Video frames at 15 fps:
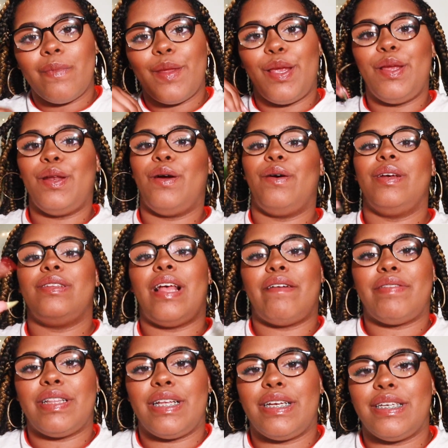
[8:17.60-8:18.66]
you know,
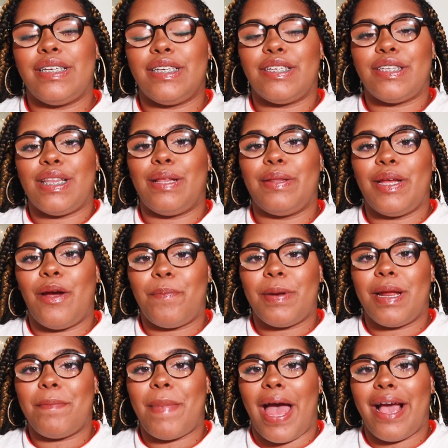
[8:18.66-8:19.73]
everything is slowly
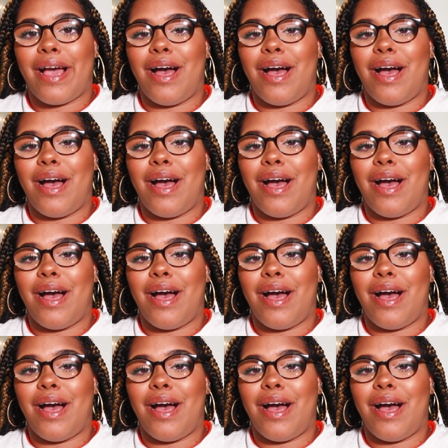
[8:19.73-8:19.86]
opening back